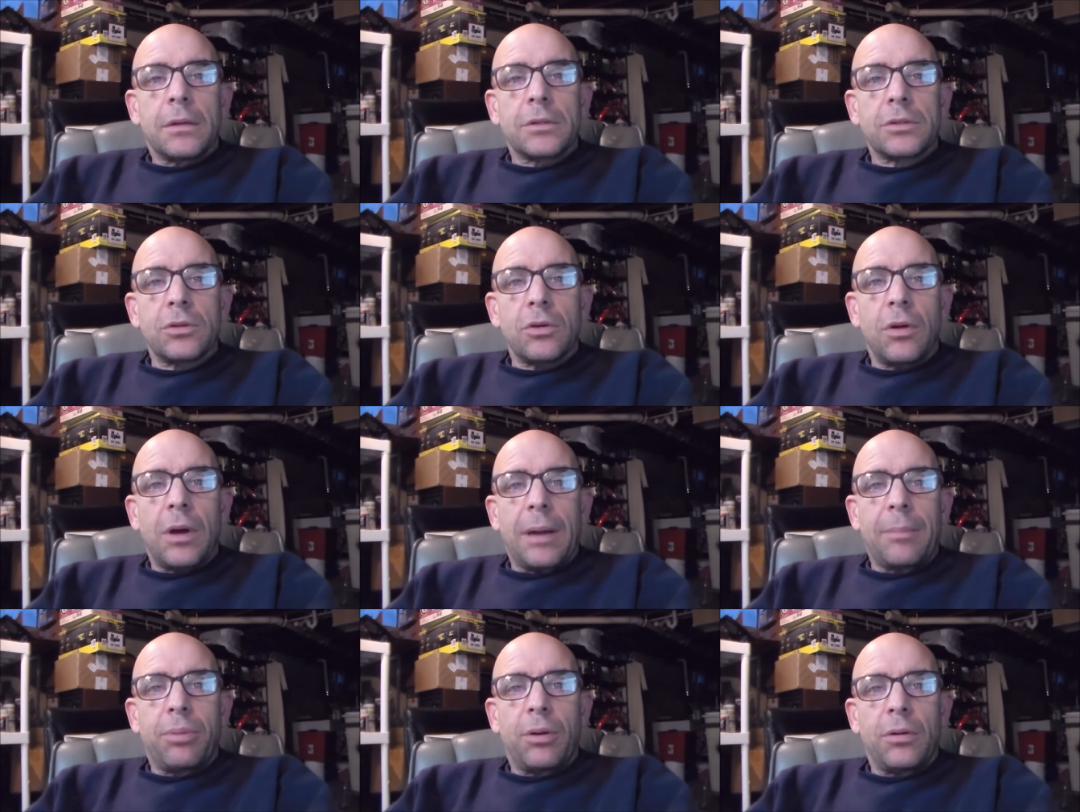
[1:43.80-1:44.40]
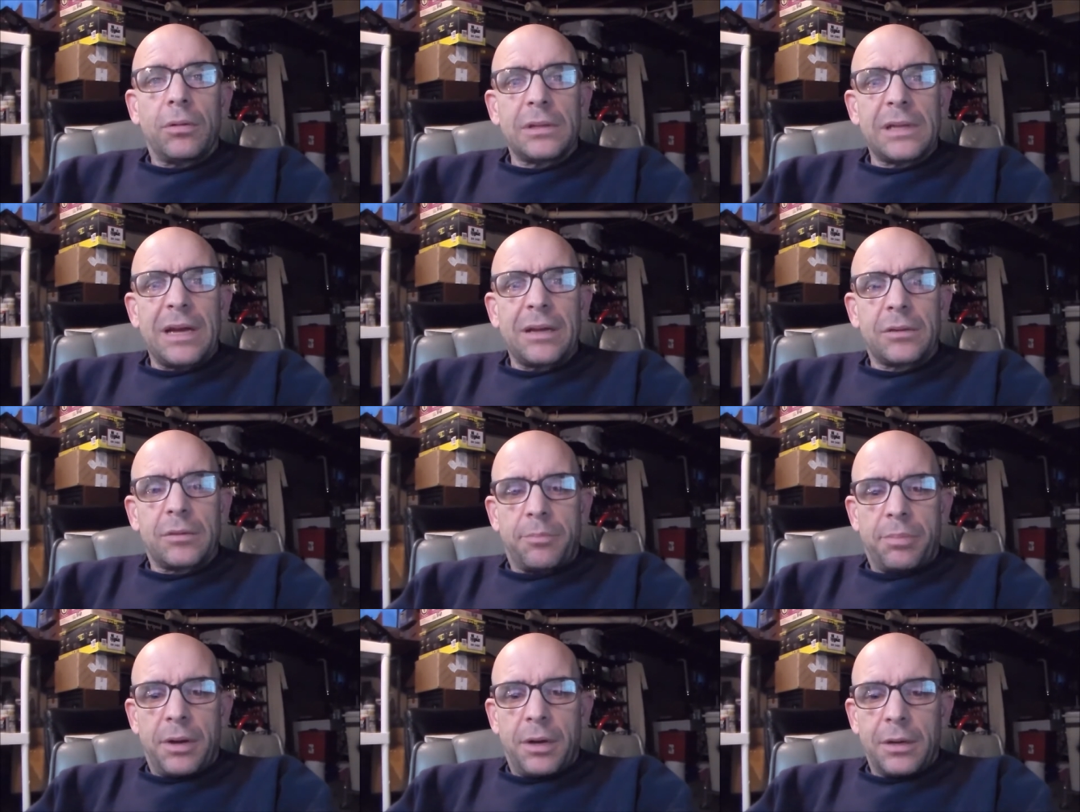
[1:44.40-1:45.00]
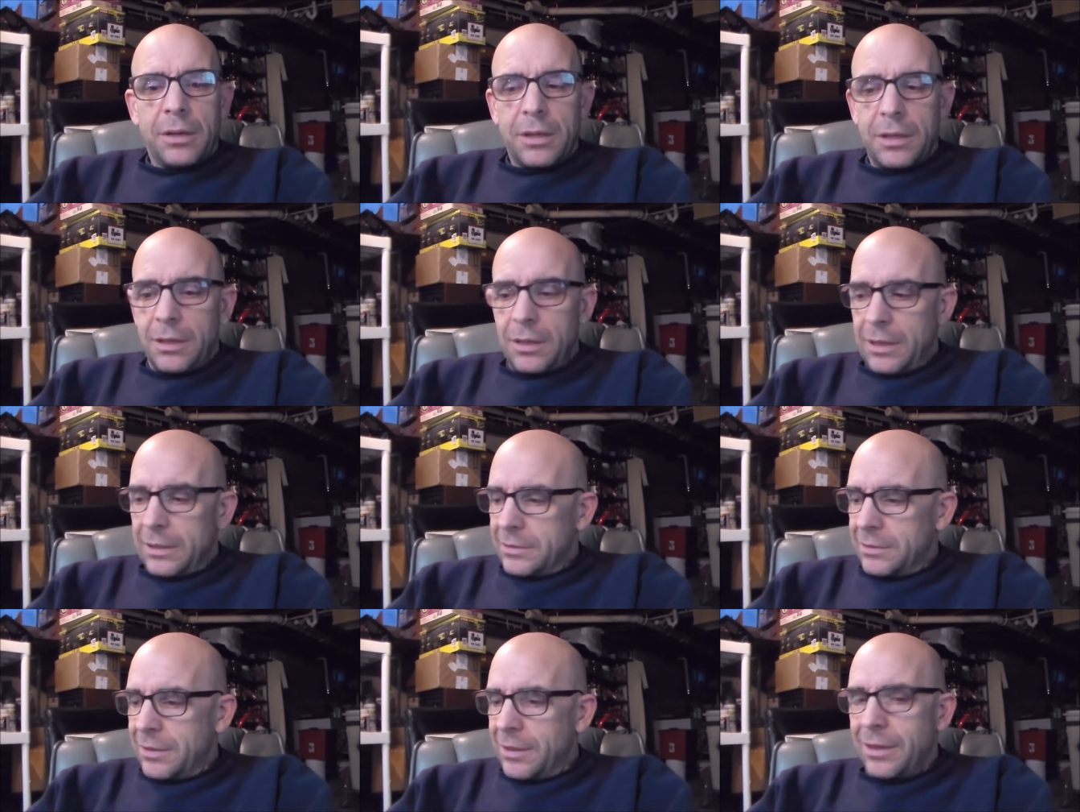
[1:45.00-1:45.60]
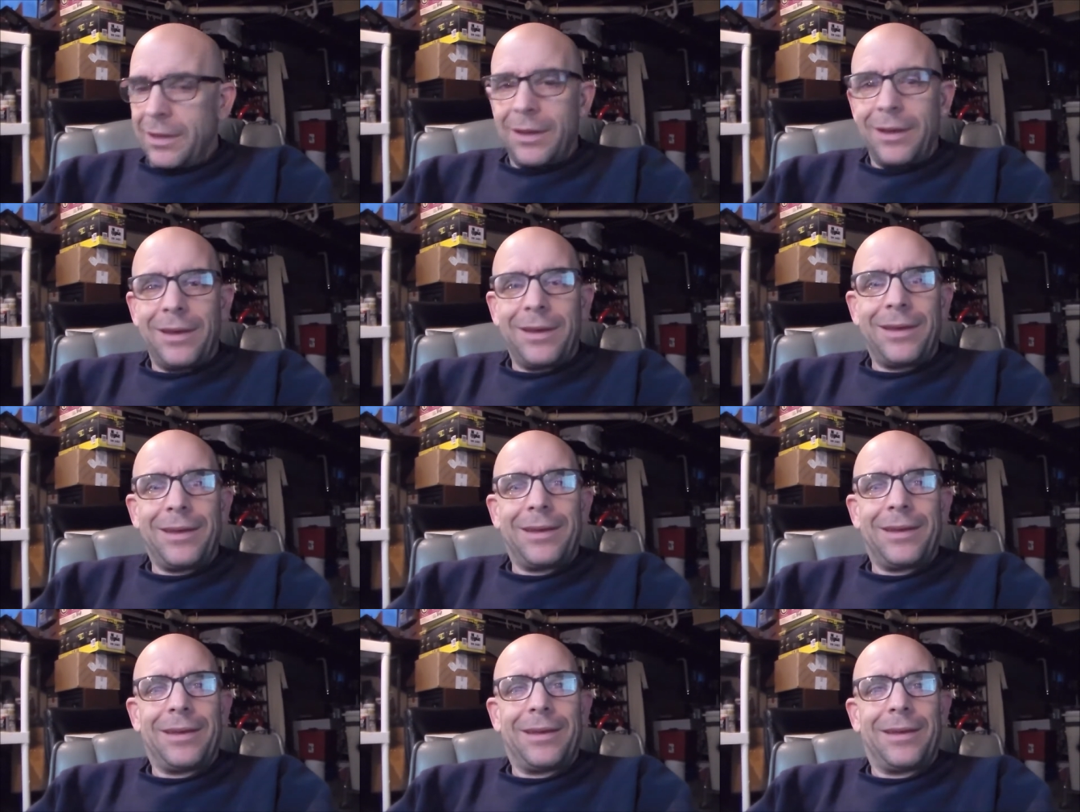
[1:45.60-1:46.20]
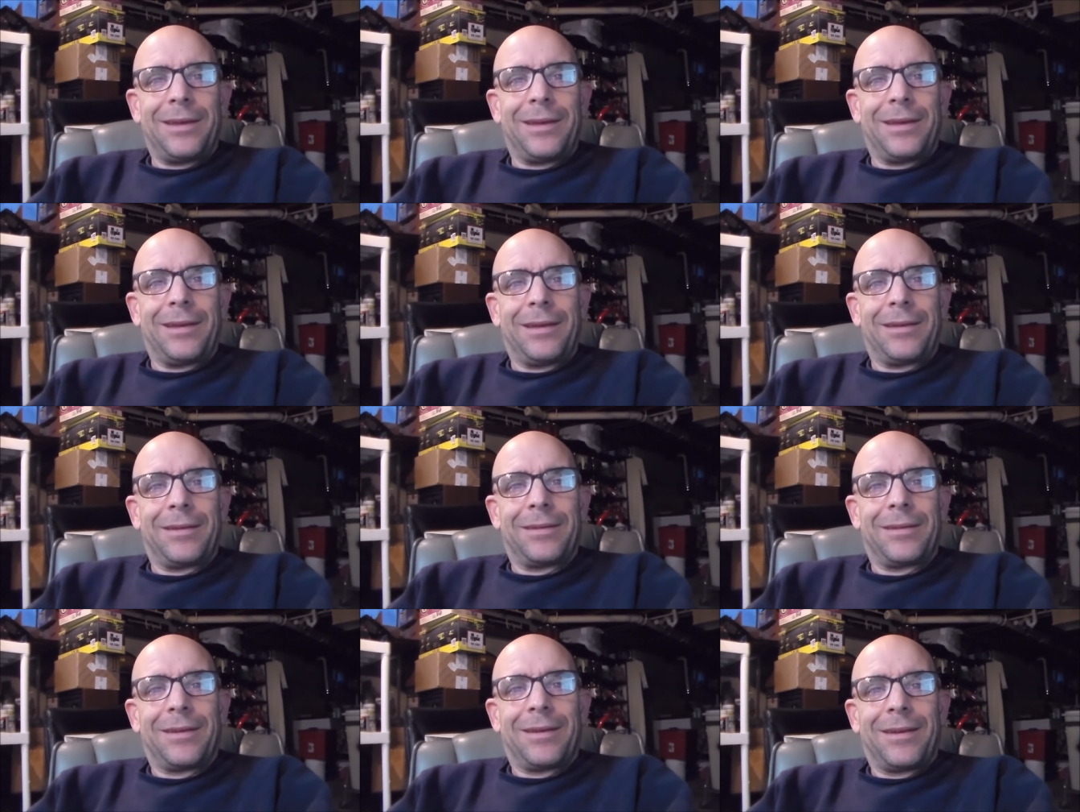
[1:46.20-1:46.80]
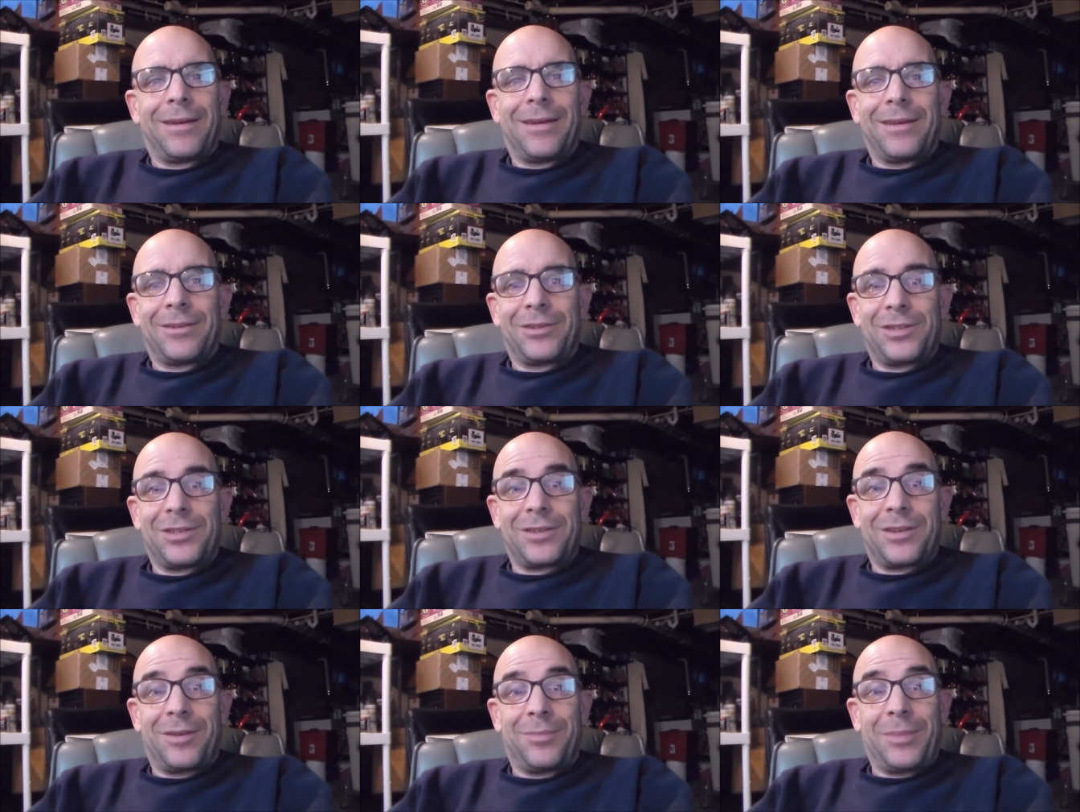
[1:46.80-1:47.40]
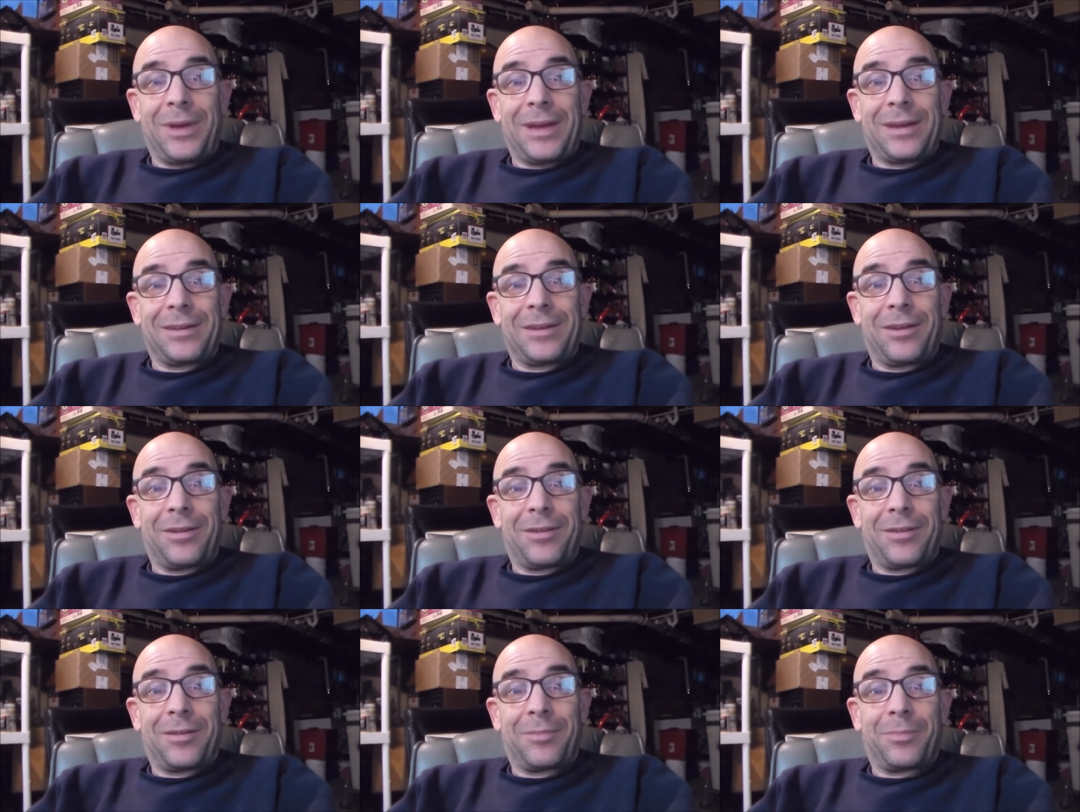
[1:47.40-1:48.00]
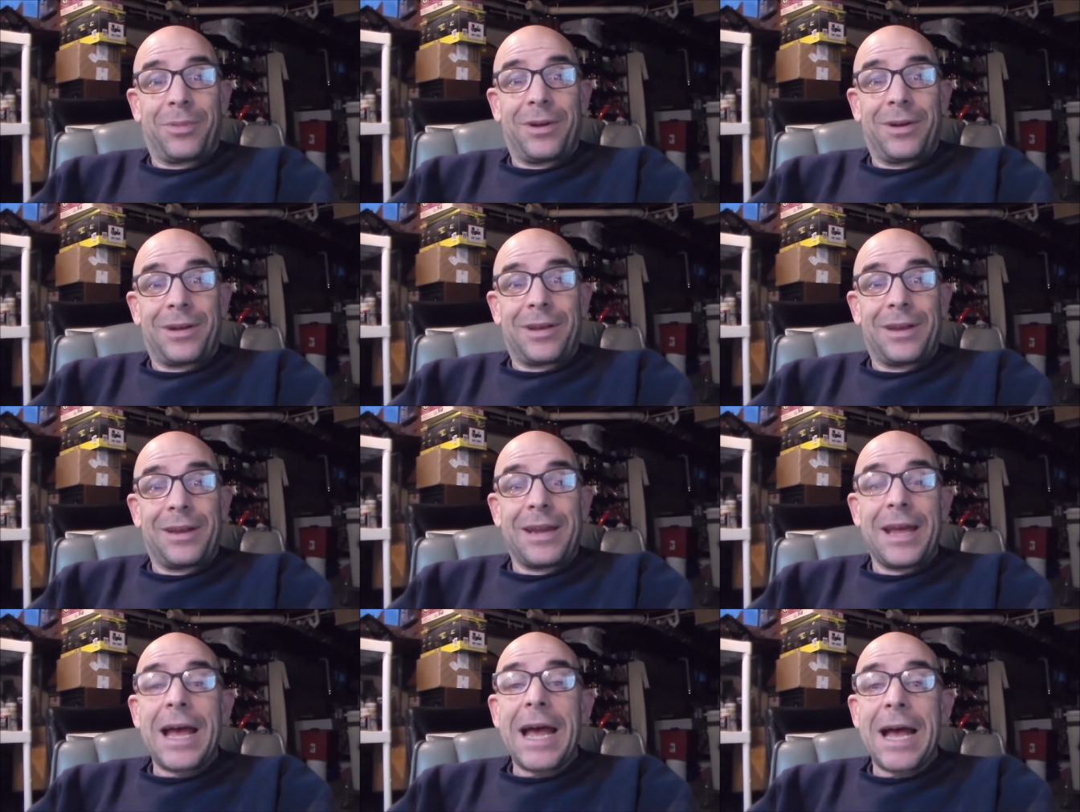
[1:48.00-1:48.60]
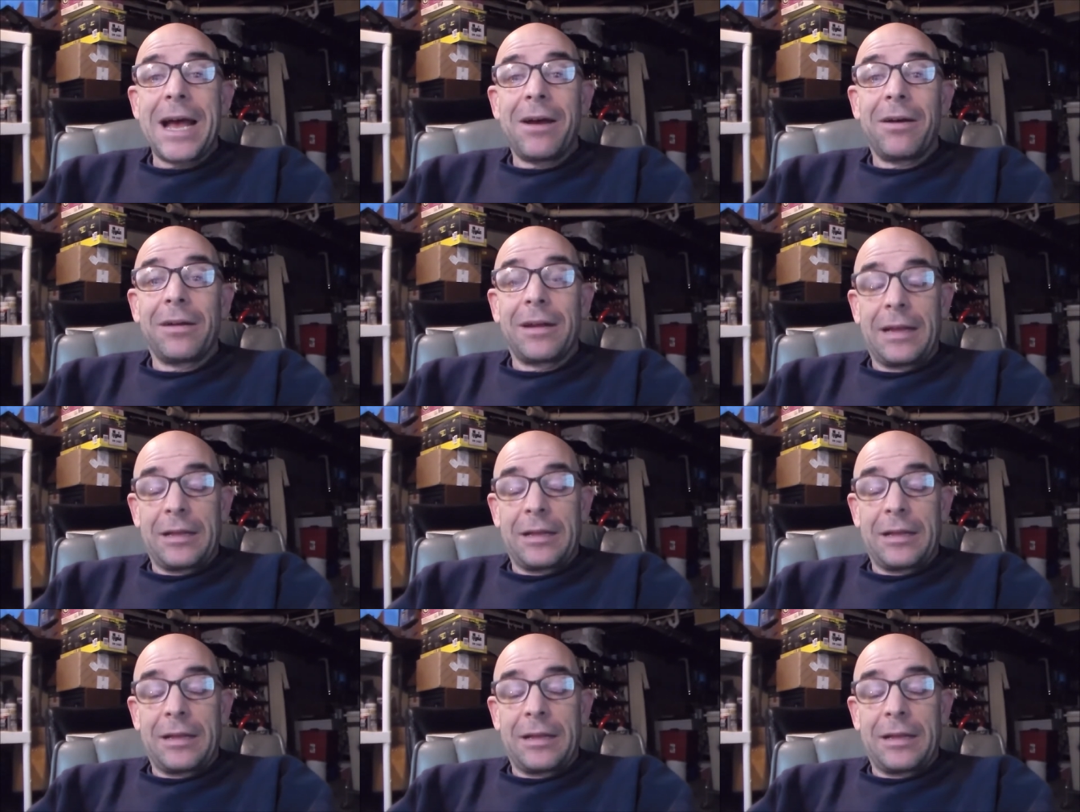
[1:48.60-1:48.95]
So I pulled out the pumpkin, and I said, hey, she's going to make dinner a pumpkin now.